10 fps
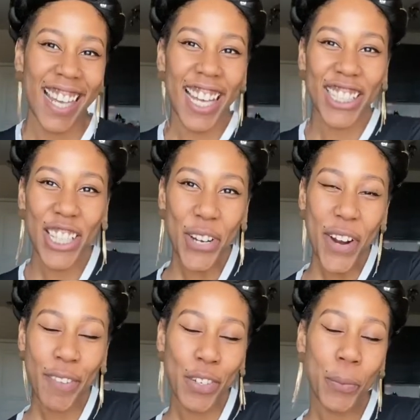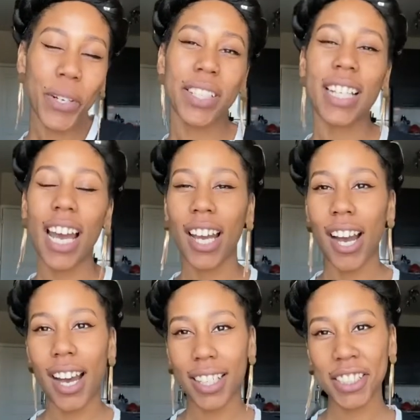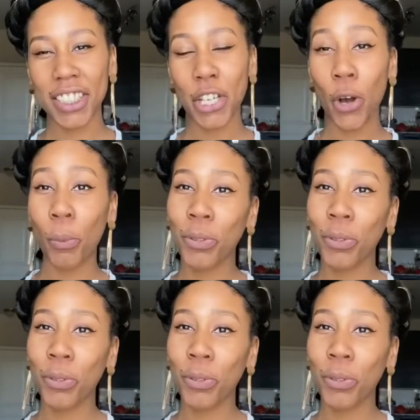Hello, everyone. I honestly hope